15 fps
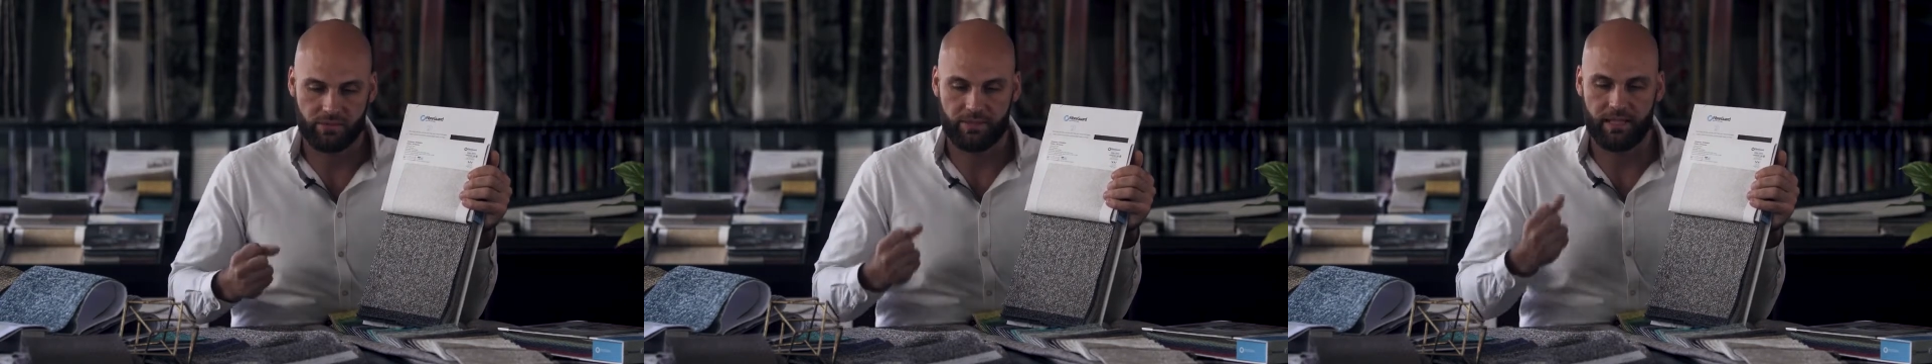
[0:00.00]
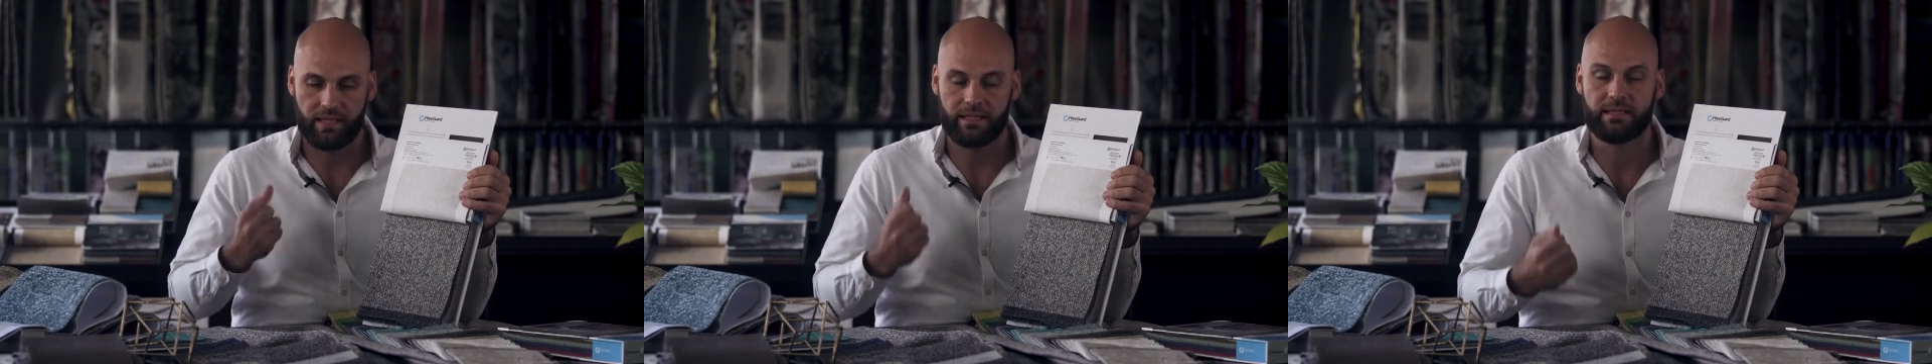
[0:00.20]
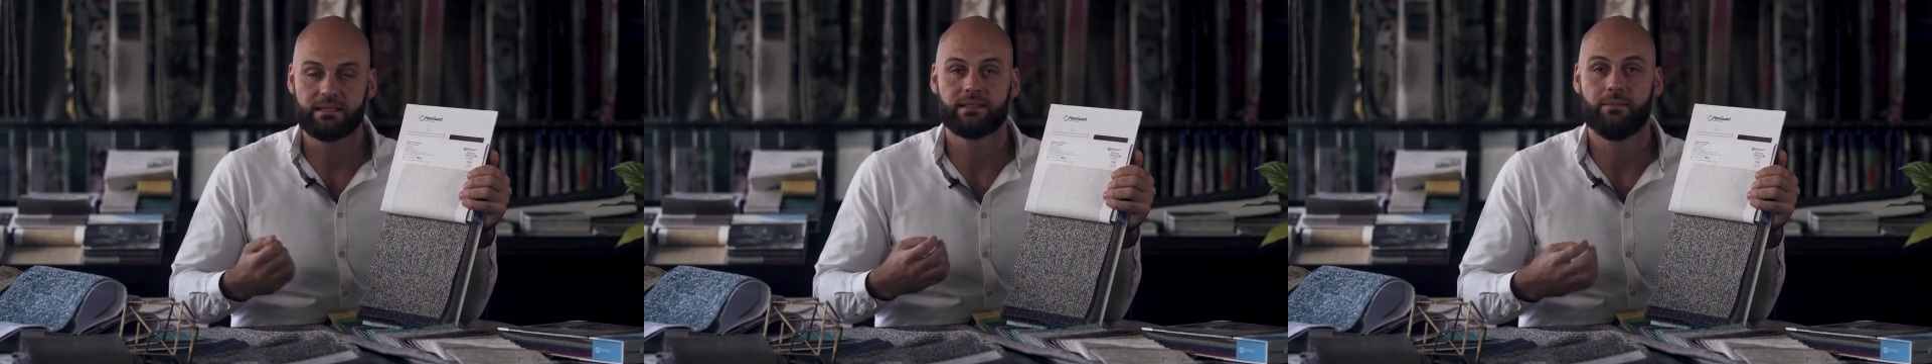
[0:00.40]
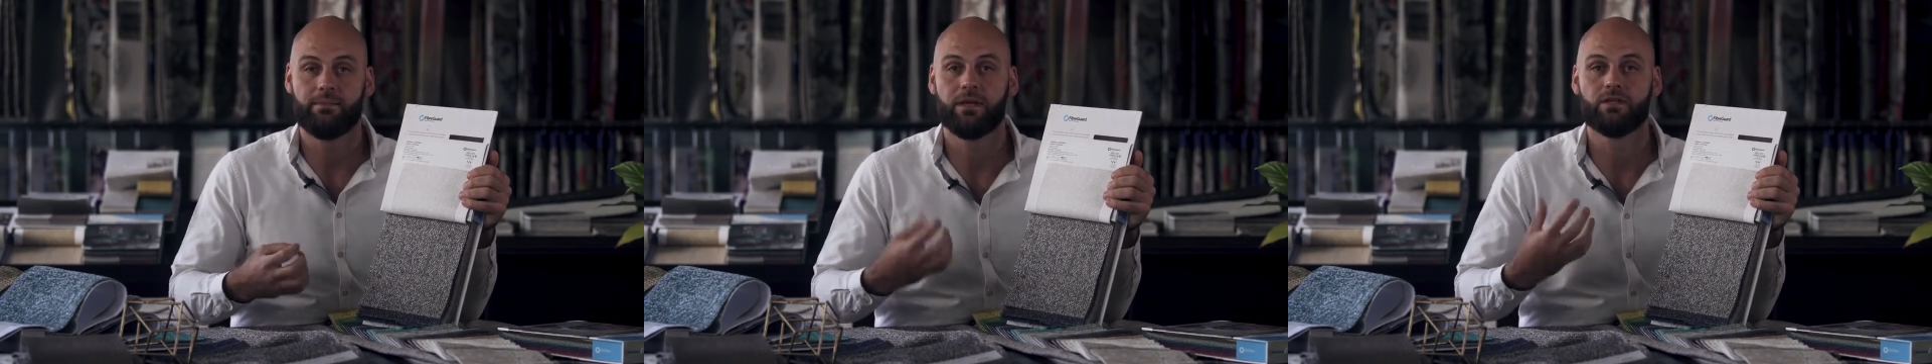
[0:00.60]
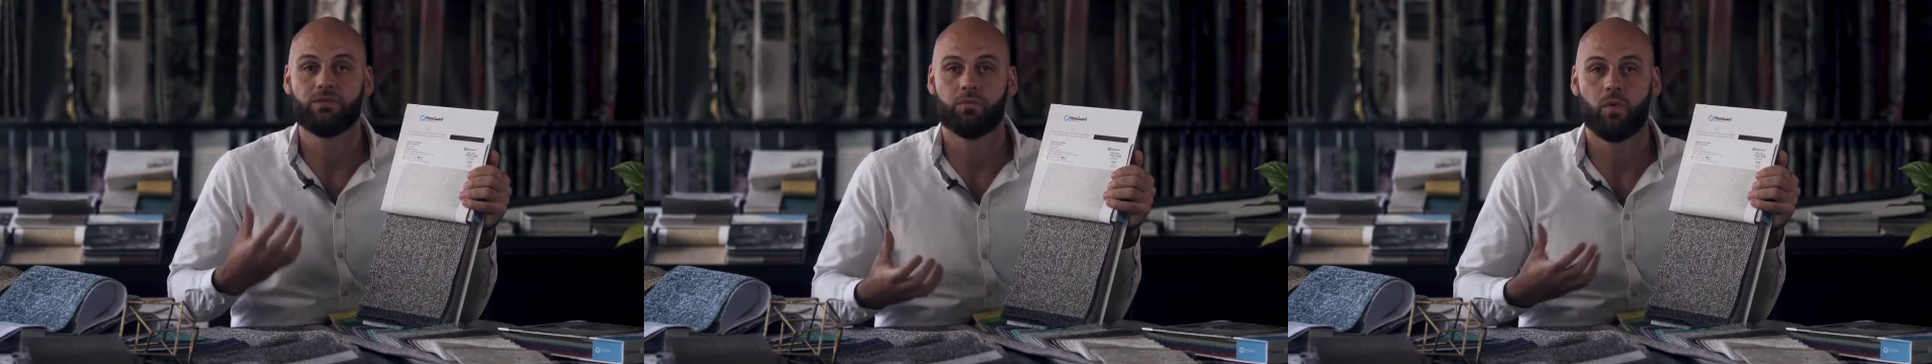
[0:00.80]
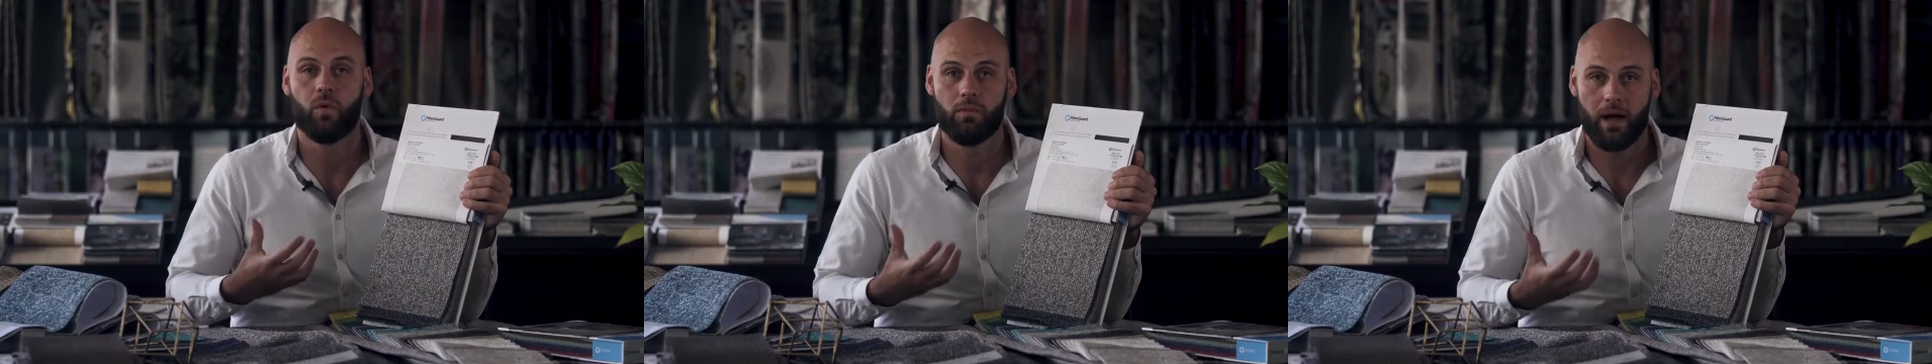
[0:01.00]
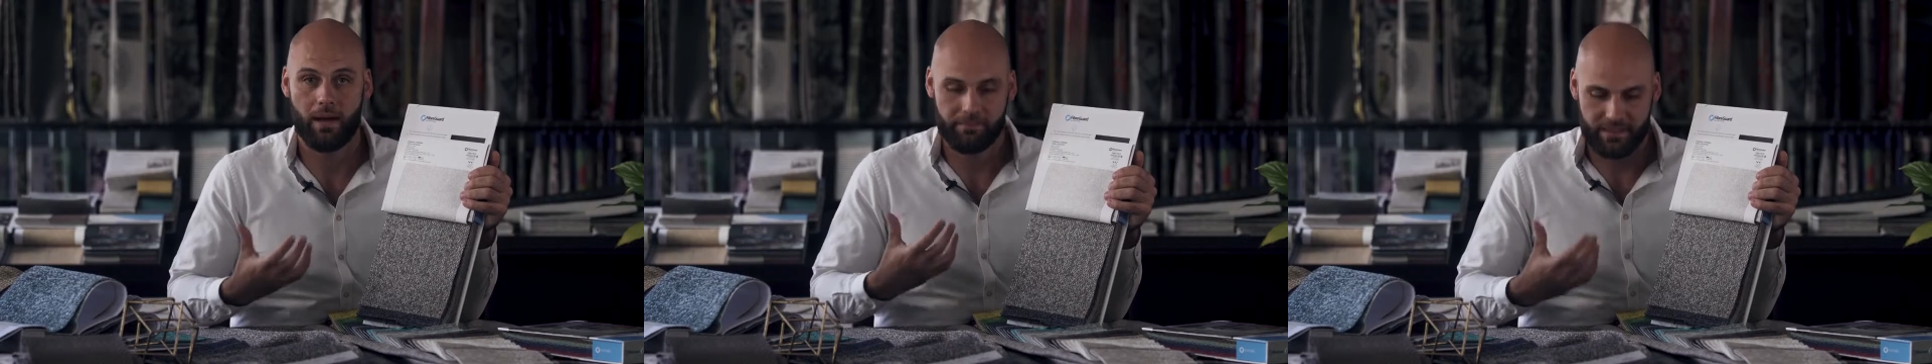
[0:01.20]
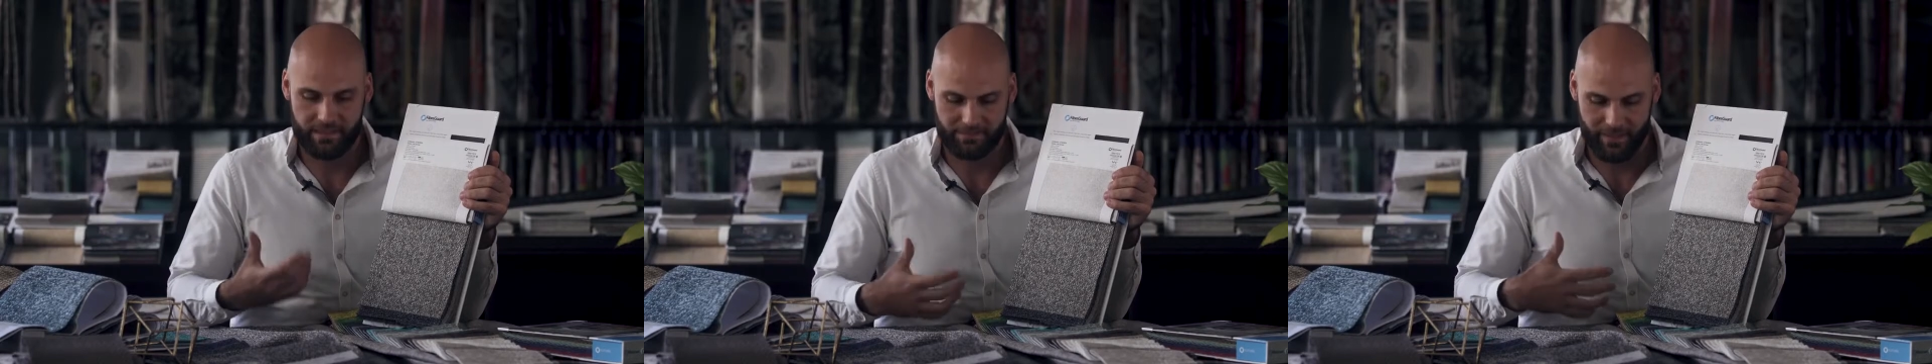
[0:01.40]
but they need something to warm
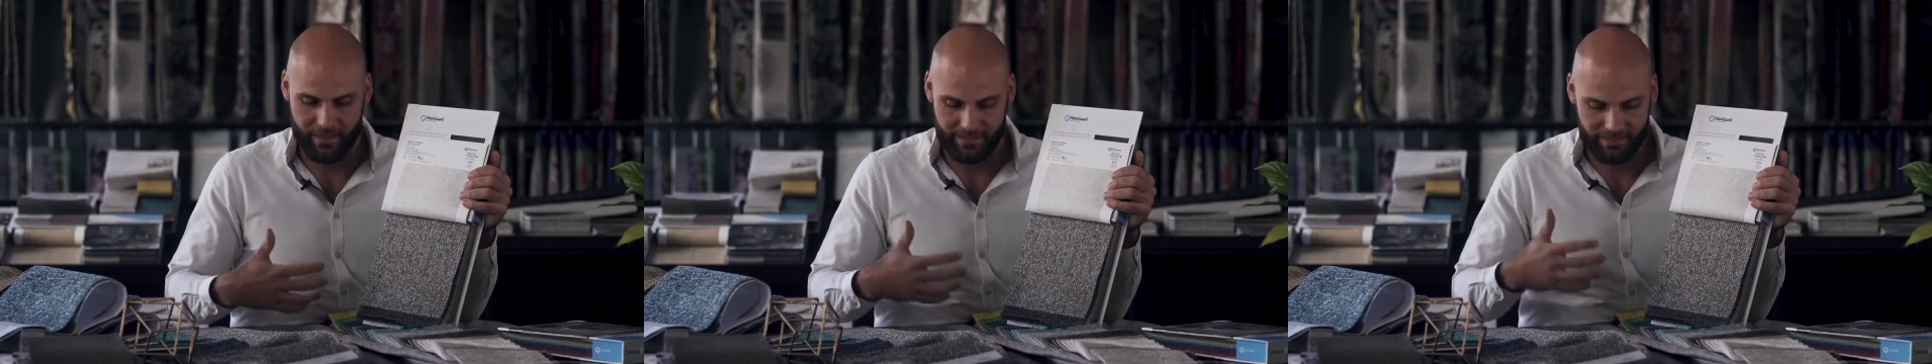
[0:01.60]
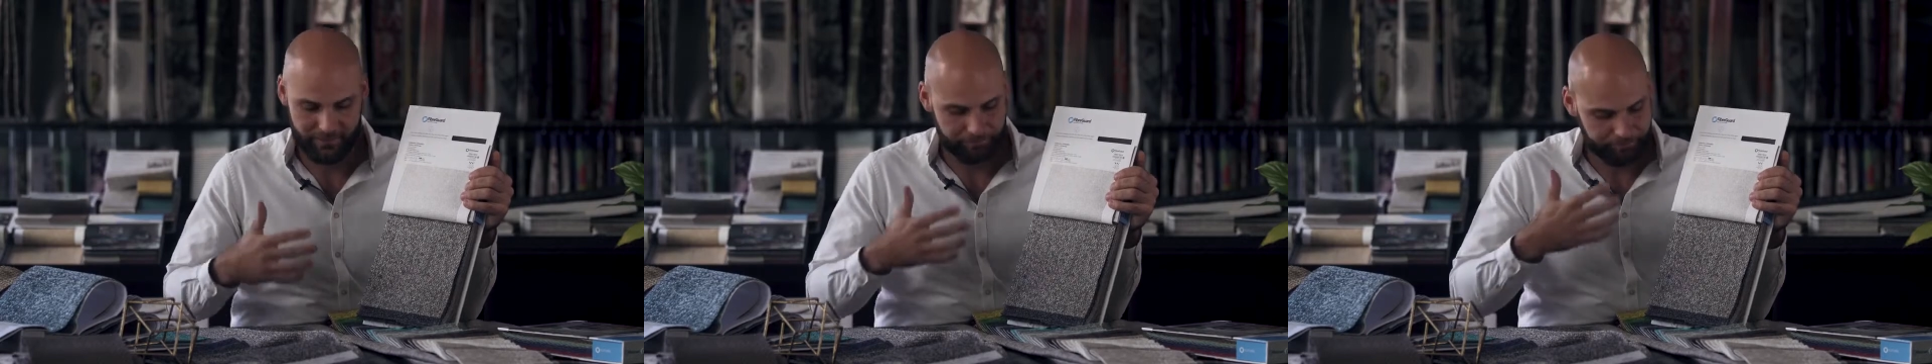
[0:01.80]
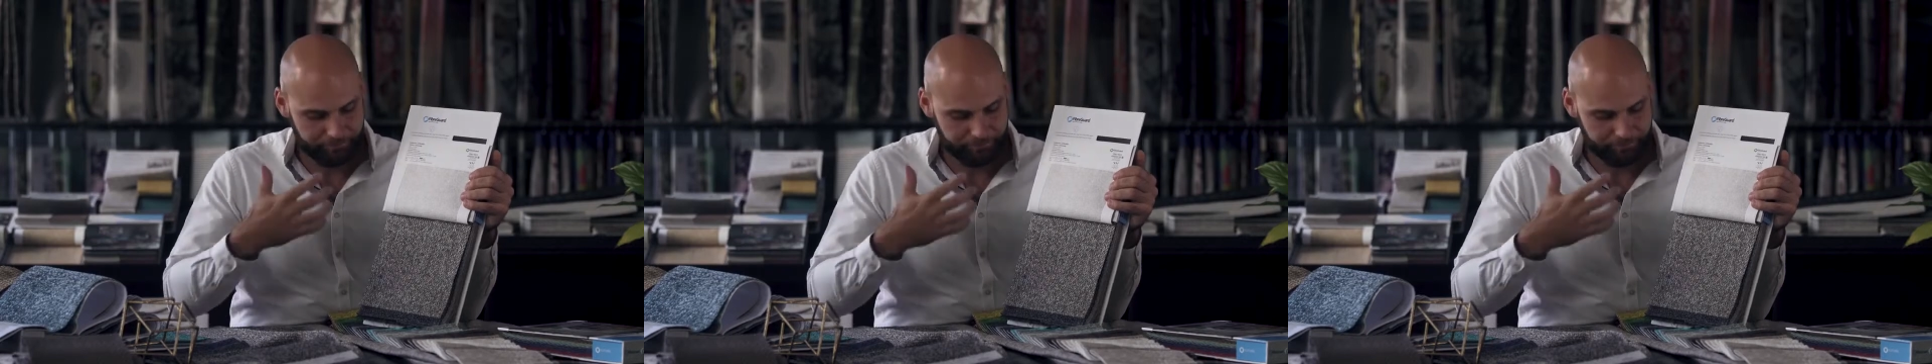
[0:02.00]
up the space.